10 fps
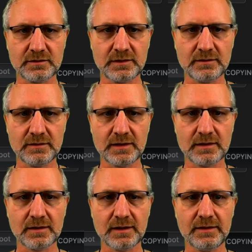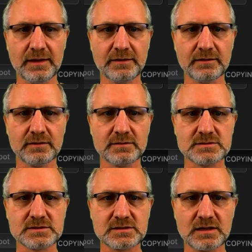in there and then
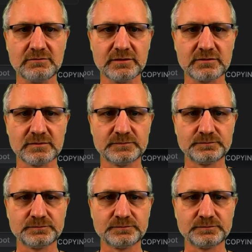save it.